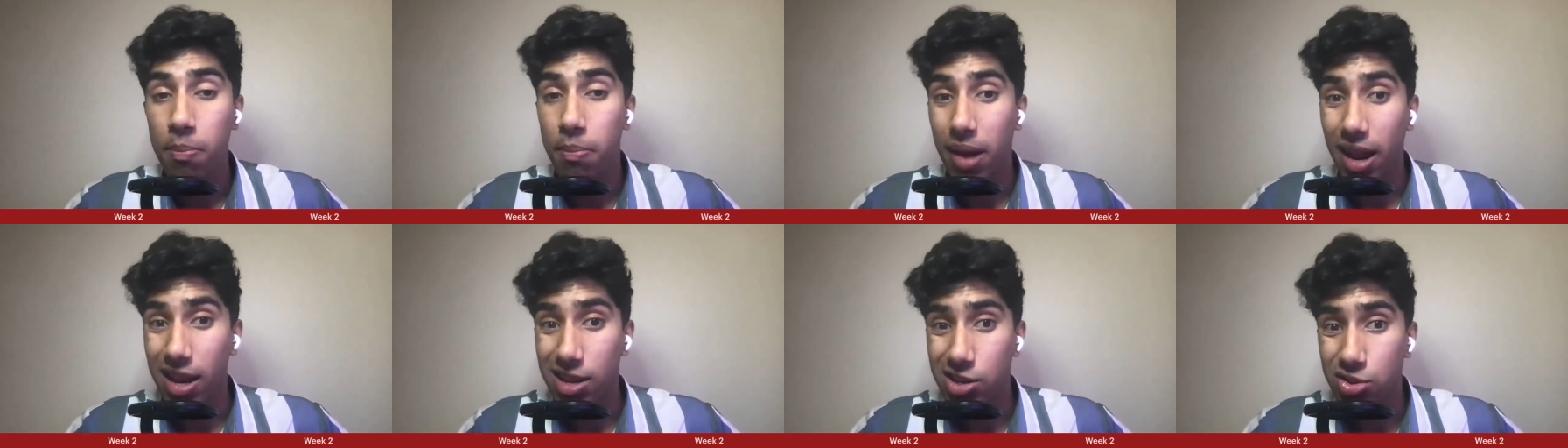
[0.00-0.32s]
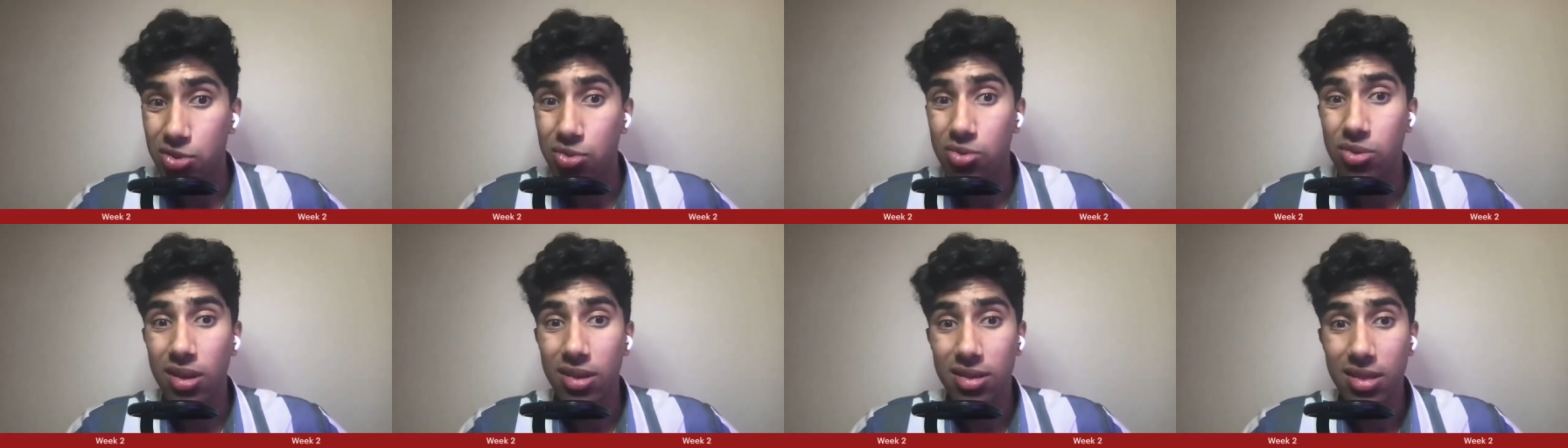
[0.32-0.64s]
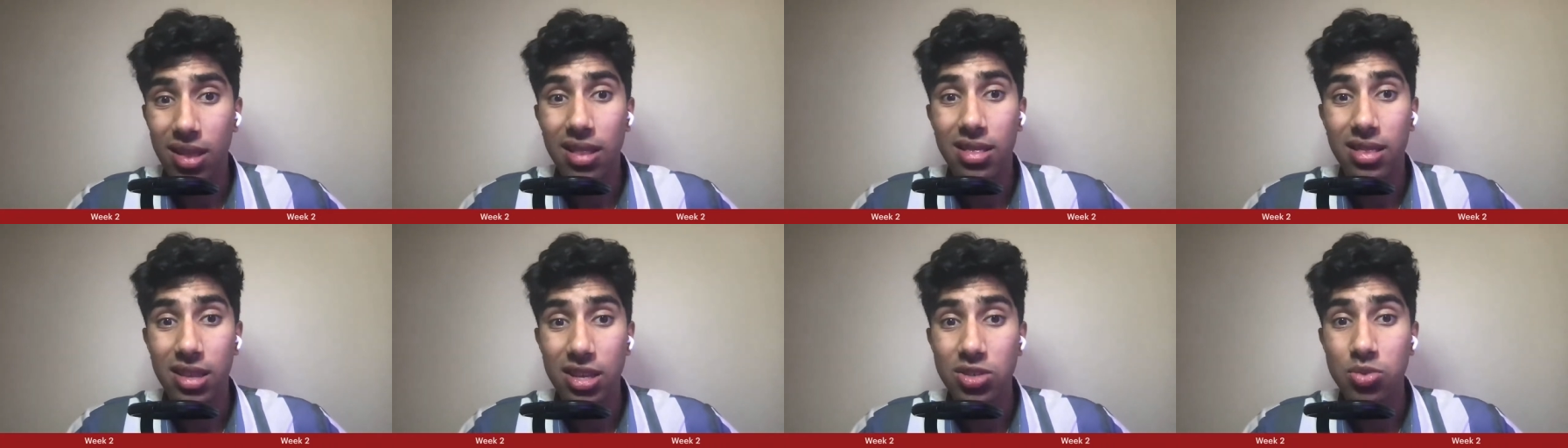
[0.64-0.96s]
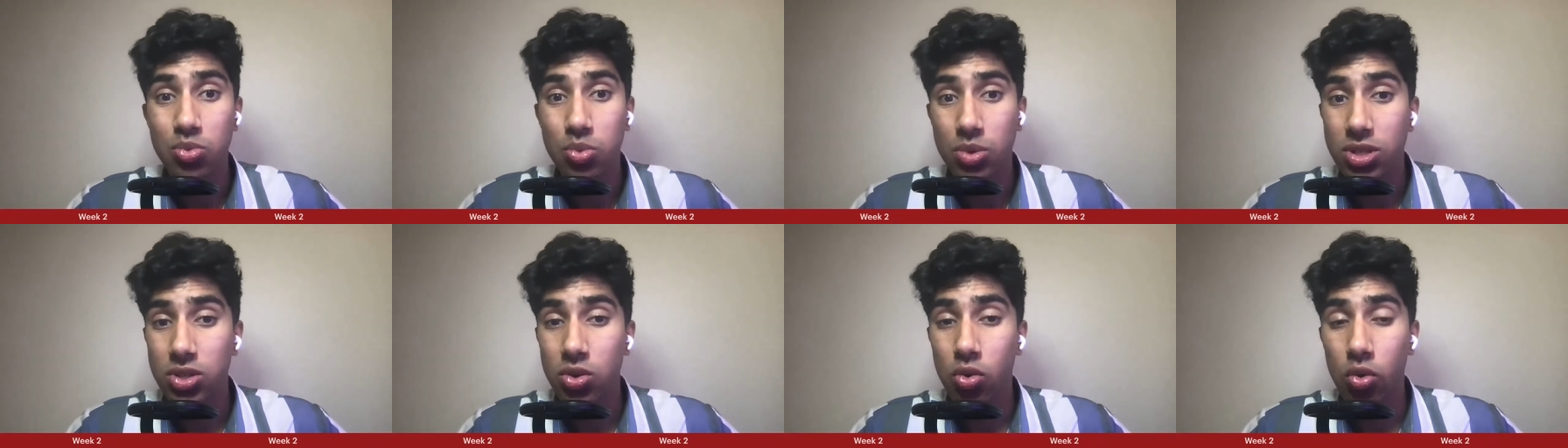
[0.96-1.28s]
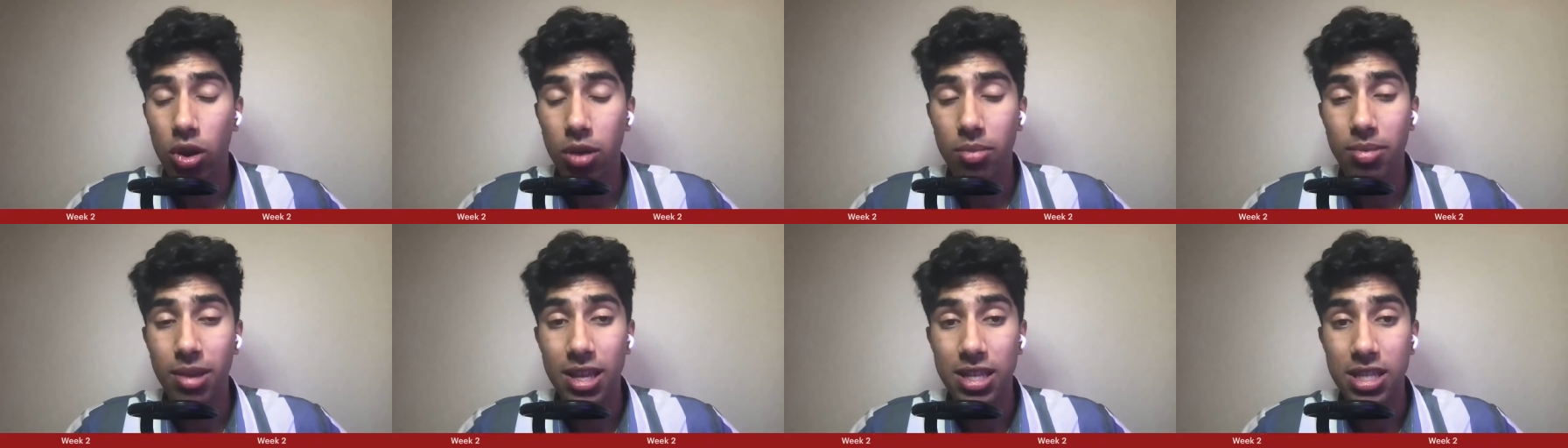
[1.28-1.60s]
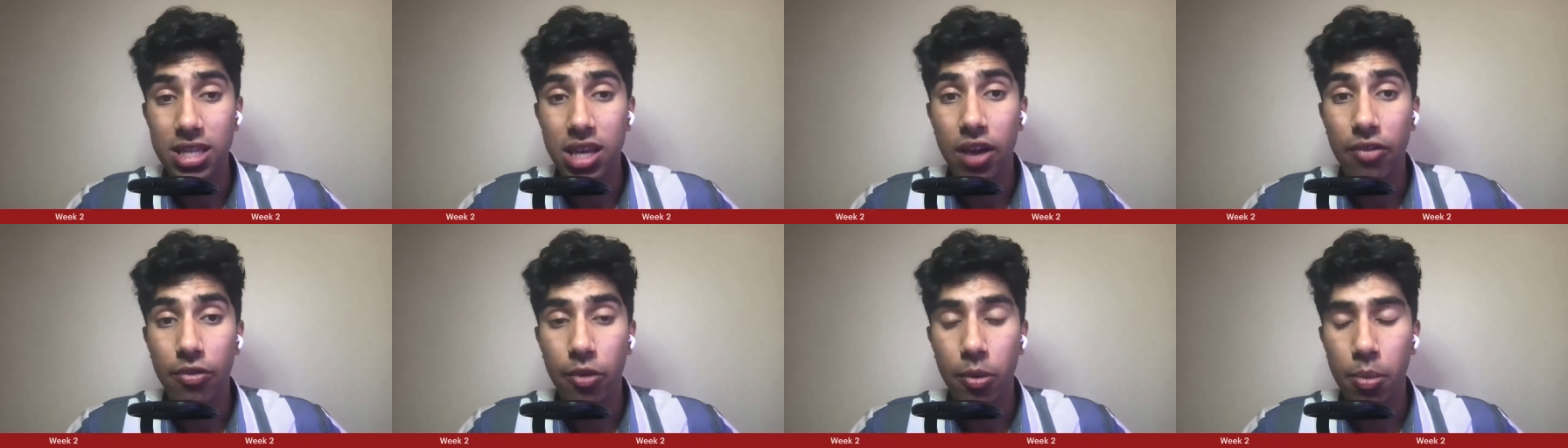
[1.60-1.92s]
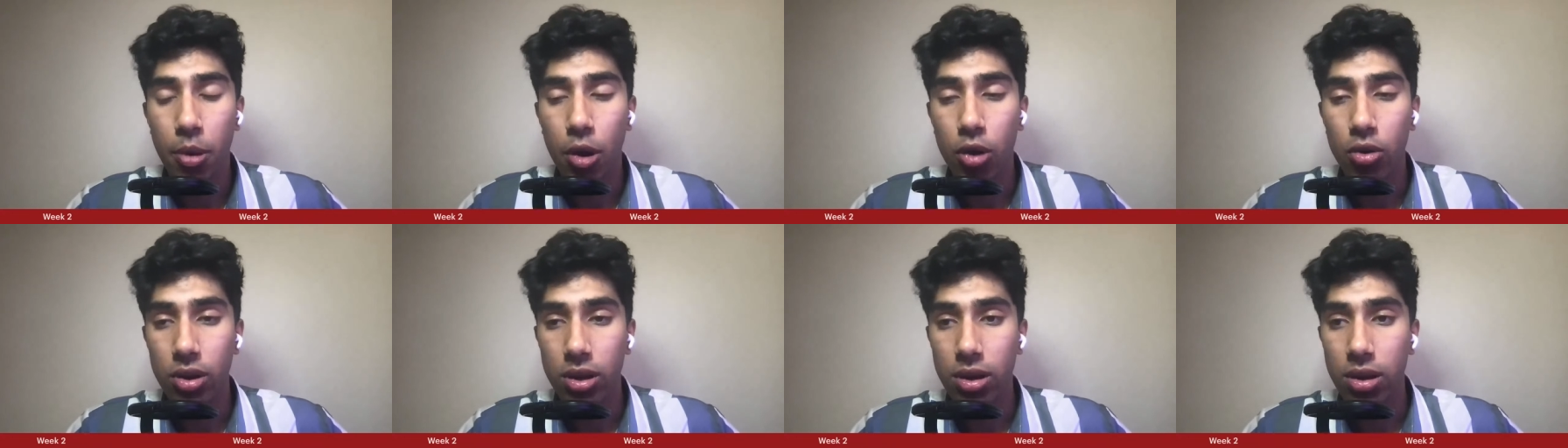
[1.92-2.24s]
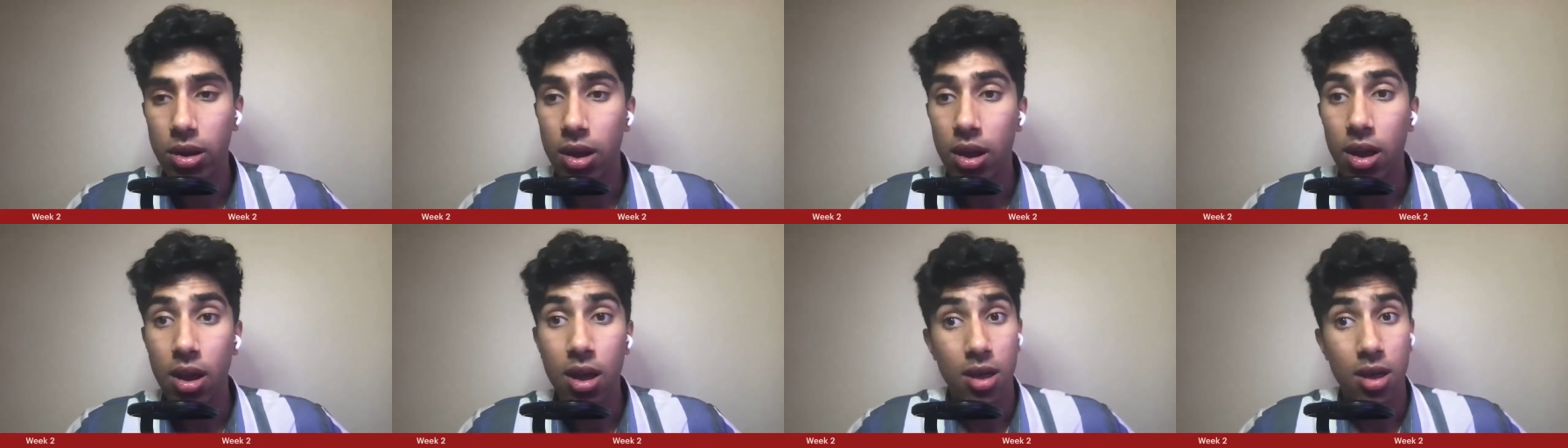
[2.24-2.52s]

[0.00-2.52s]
but I do think that this one's going to be a tough opponent.